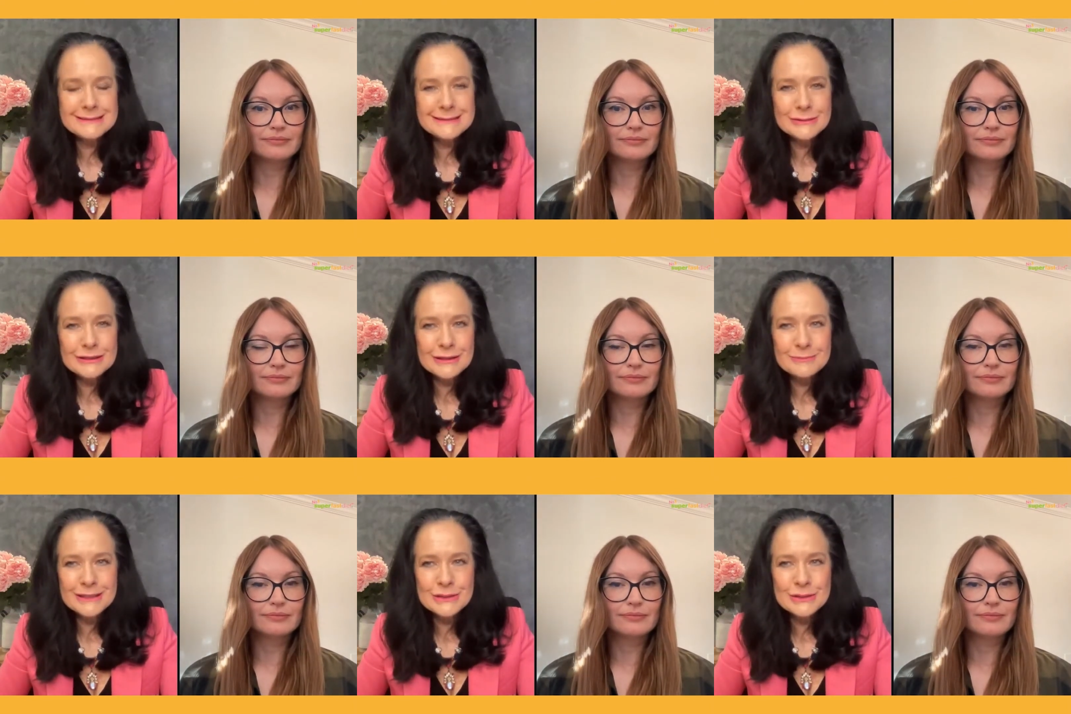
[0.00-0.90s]
Speaker 1: did a
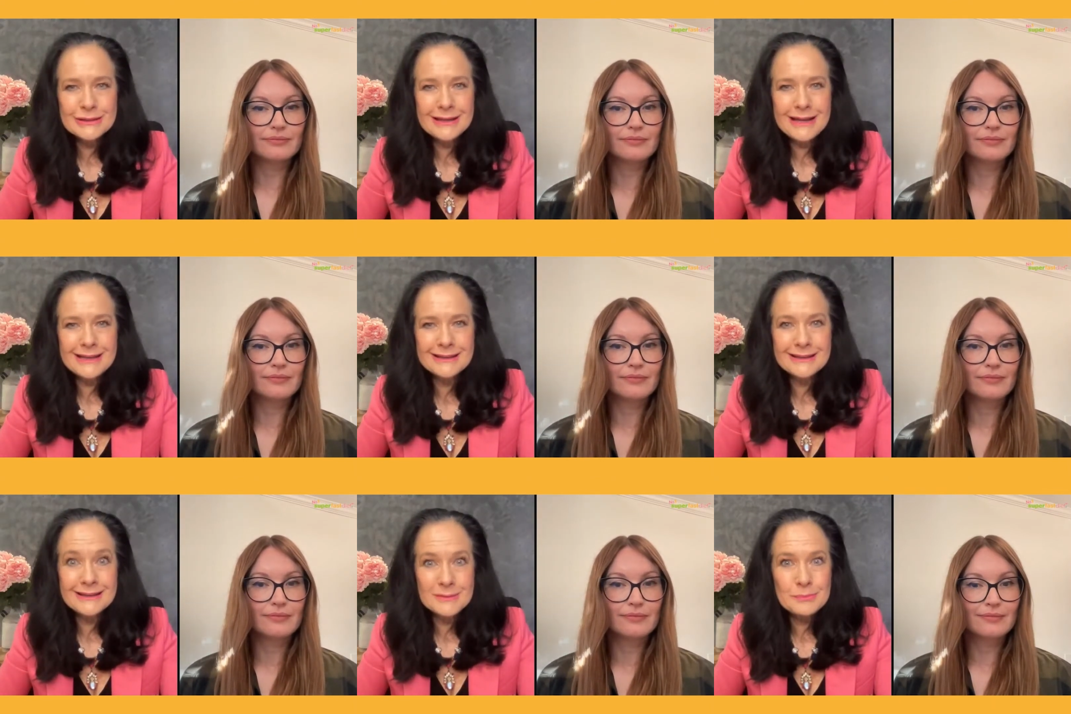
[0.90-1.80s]
documentary
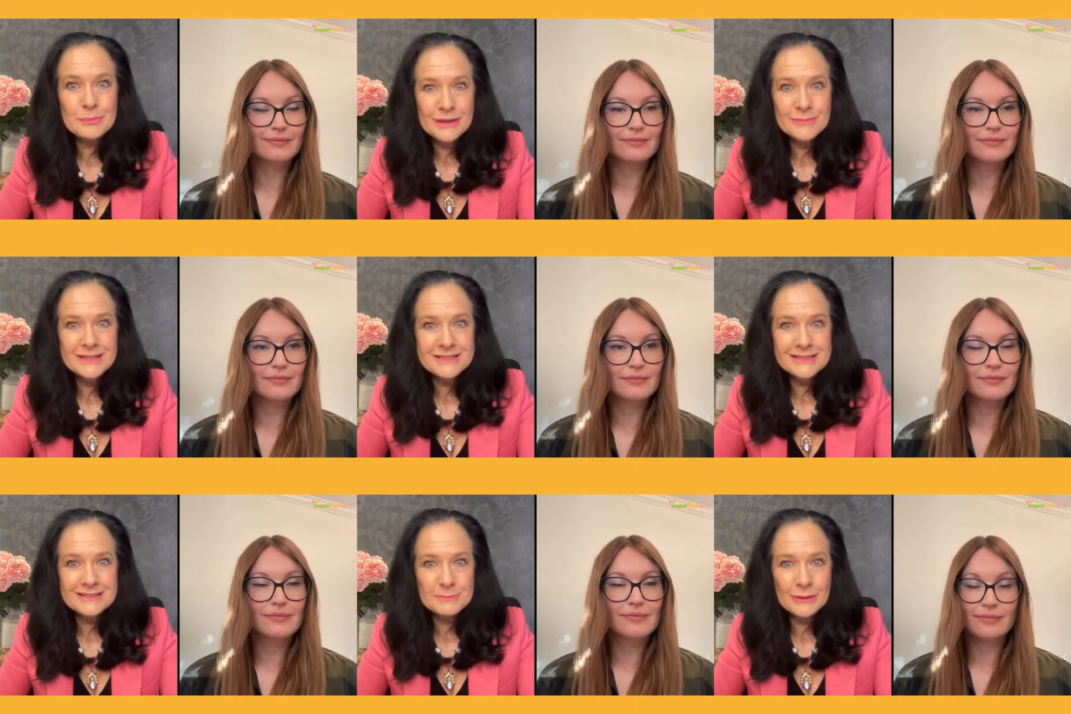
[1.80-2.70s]
and it pretty much
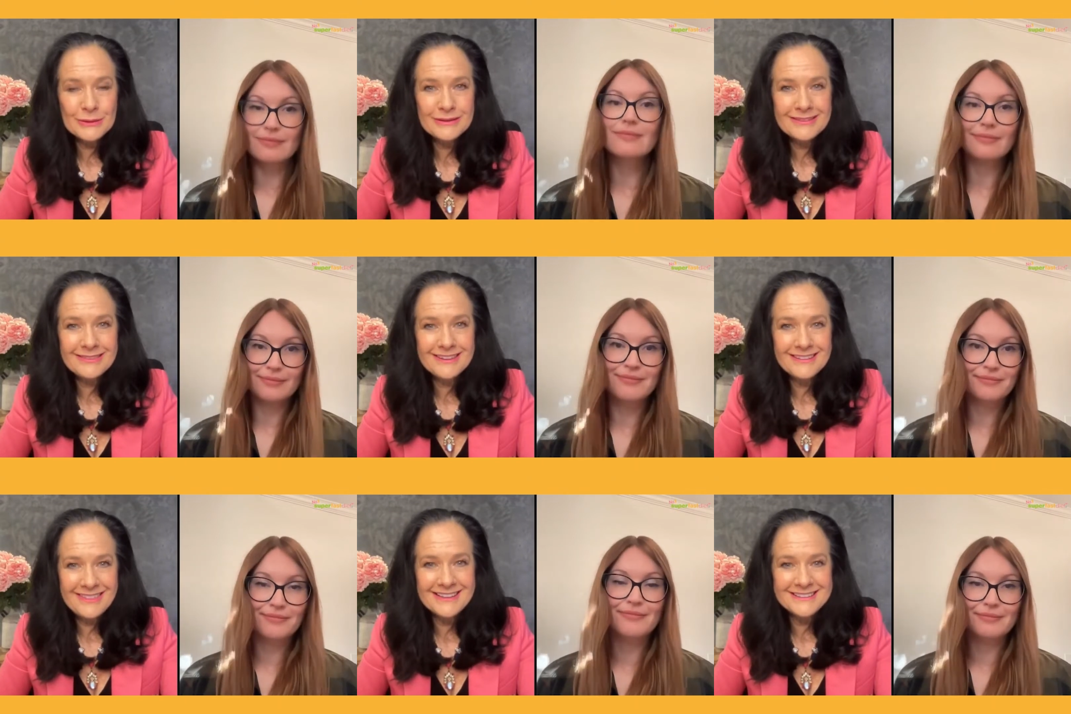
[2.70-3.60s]
exploded
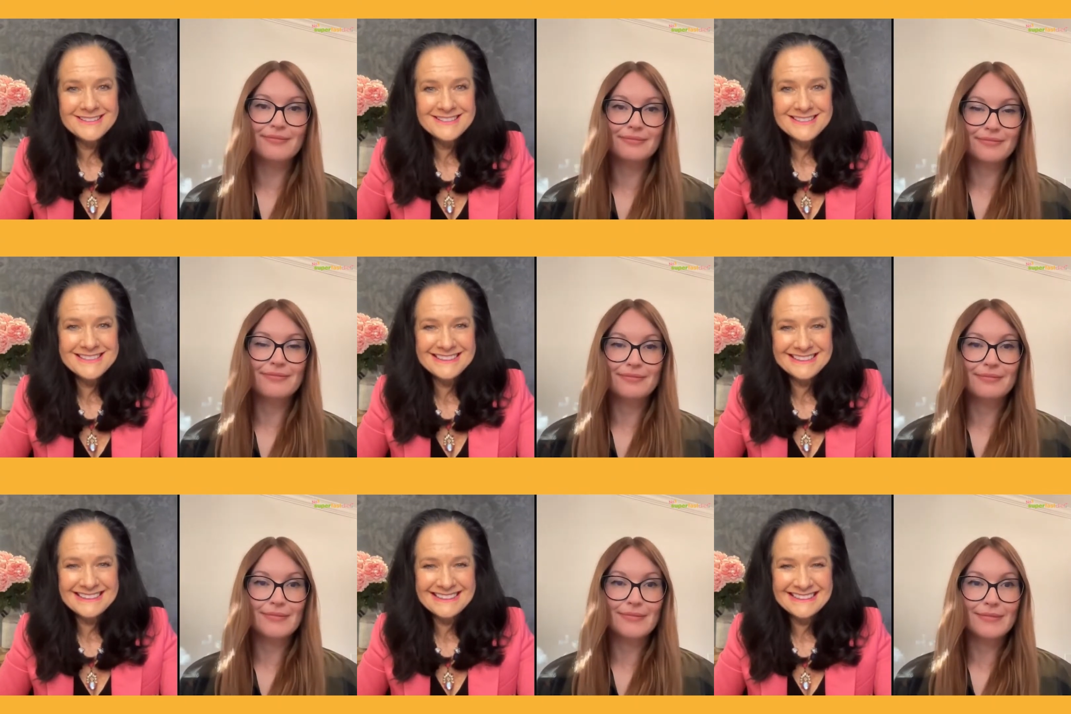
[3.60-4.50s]
then, didn't it?
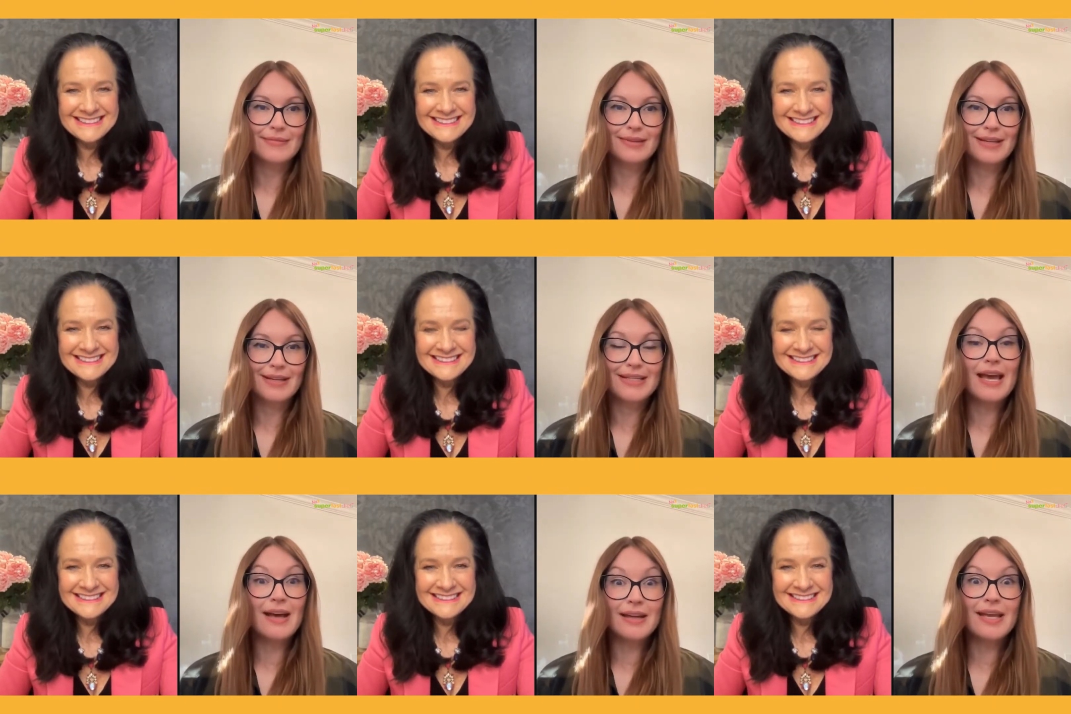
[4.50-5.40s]

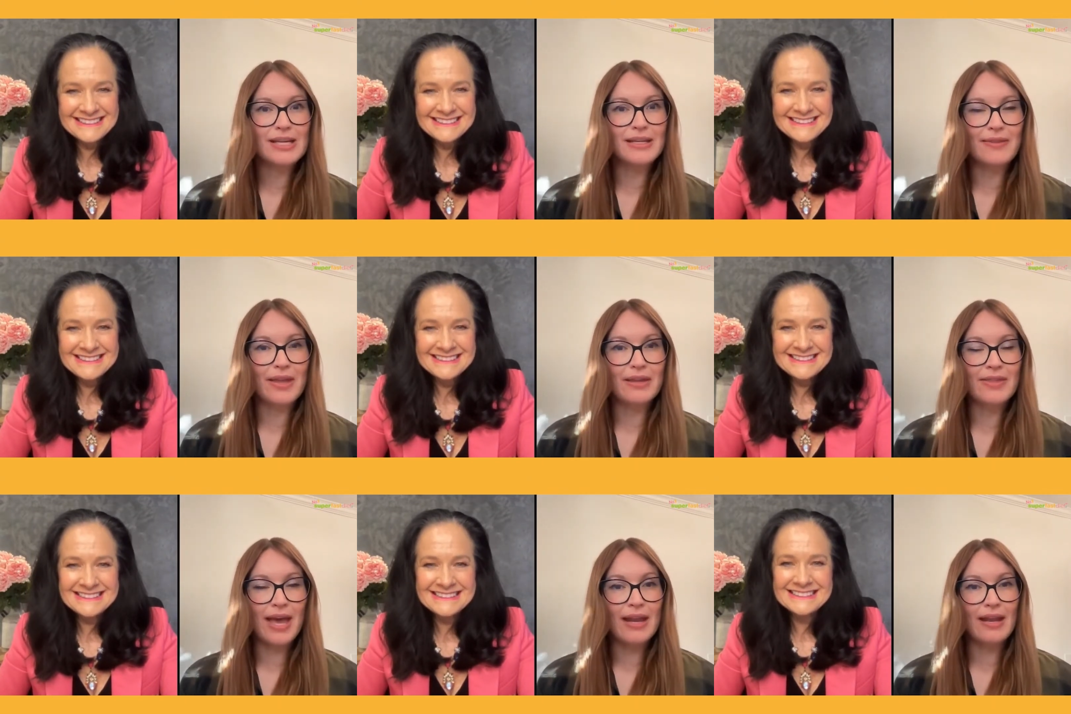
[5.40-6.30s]
Speaker 2: Yeah. And then
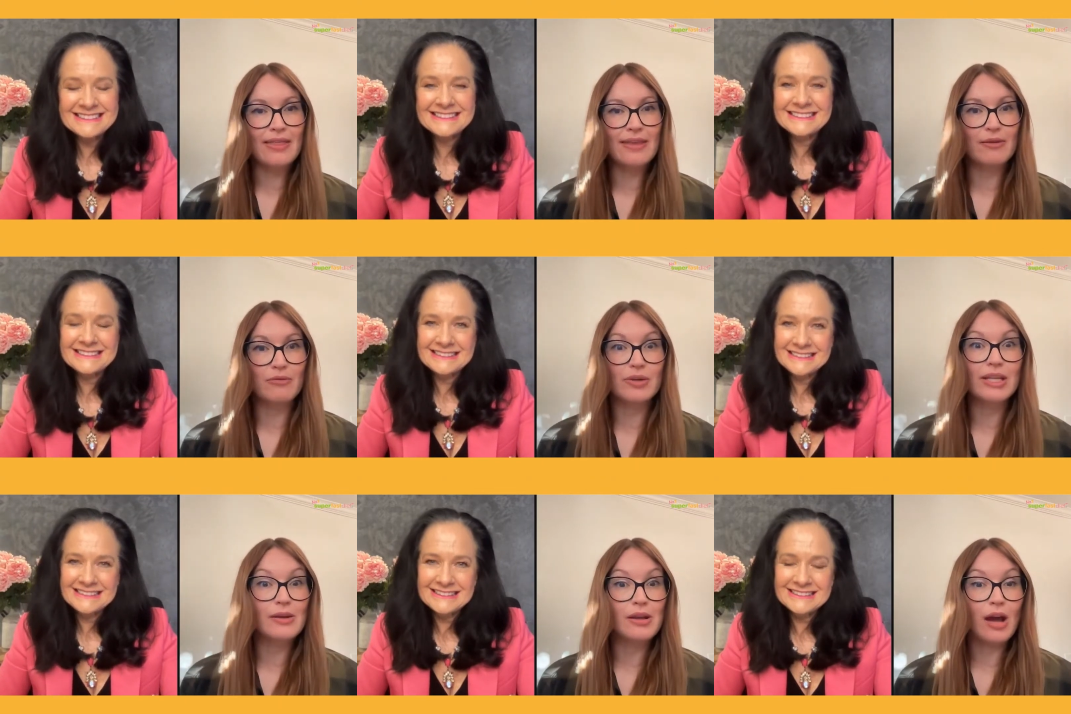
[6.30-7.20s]
that, I think,
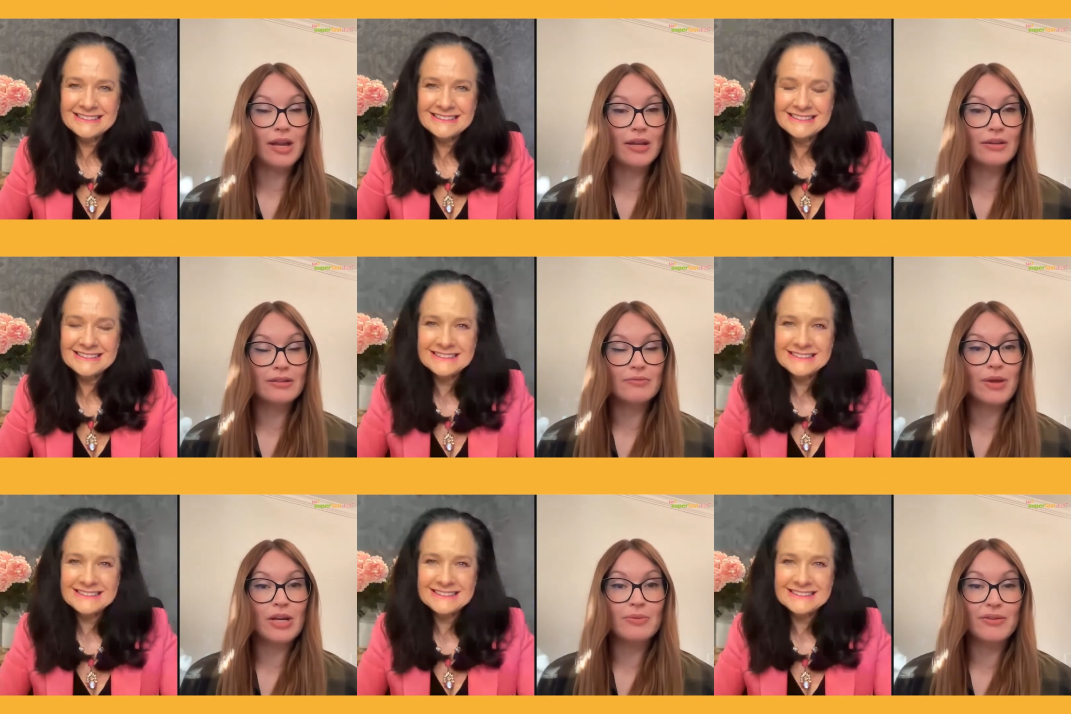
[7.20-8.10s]
really got it.
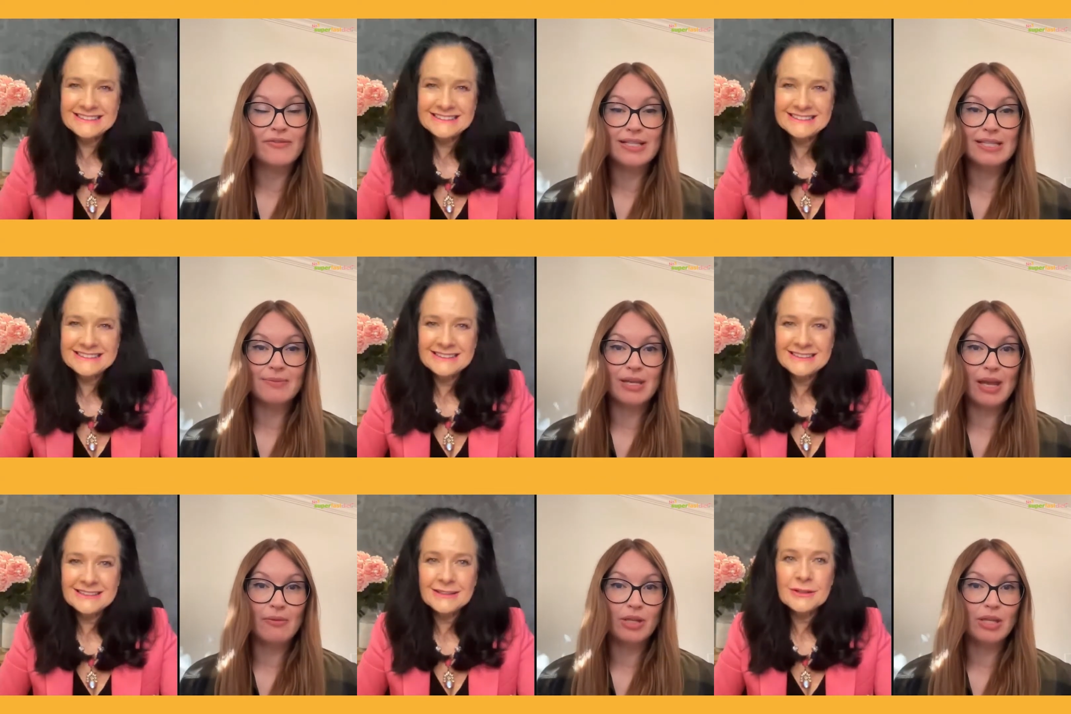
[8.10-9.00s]
Intermittent fasting
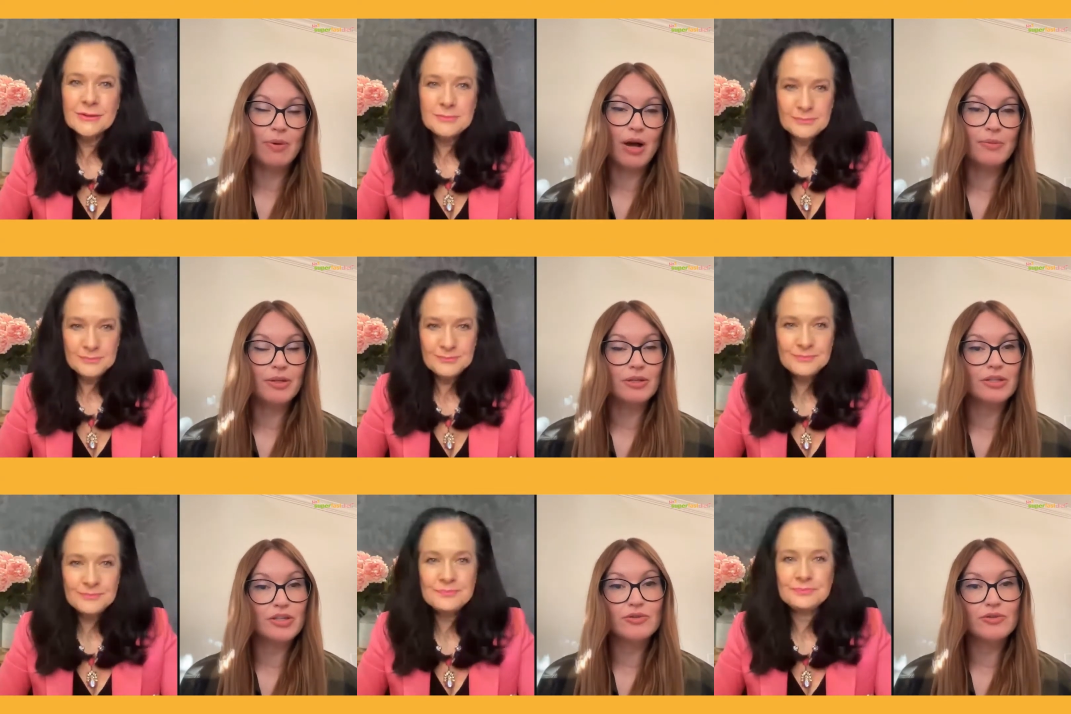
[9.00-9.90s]
became really popular in
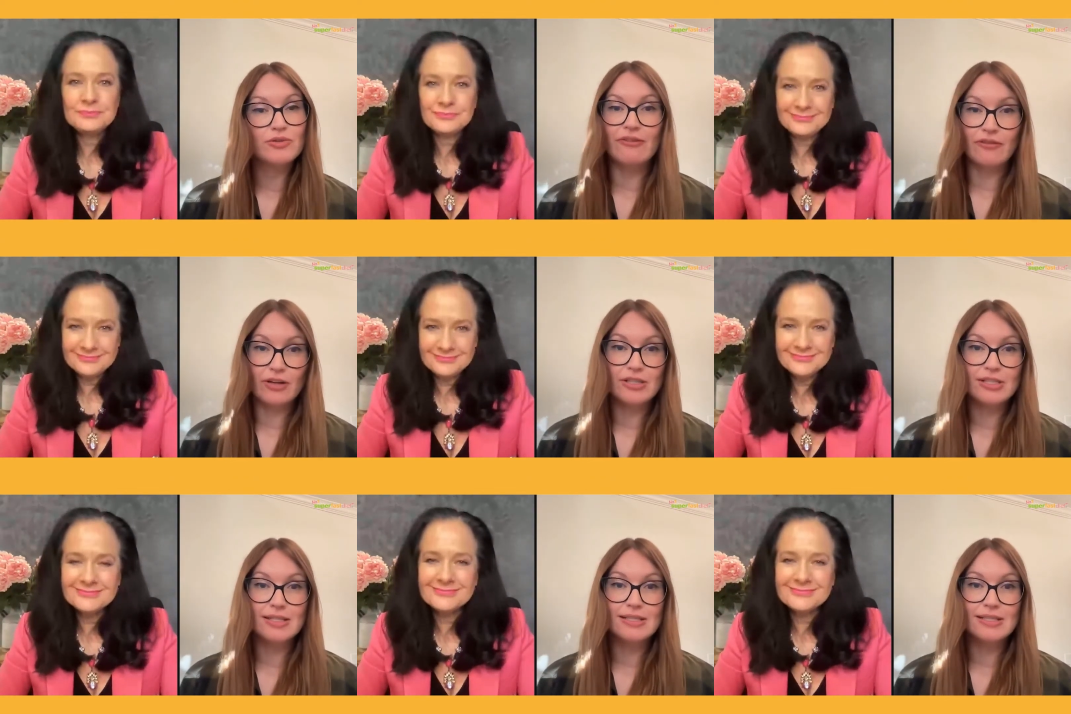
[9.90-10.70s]
the UK first, I'd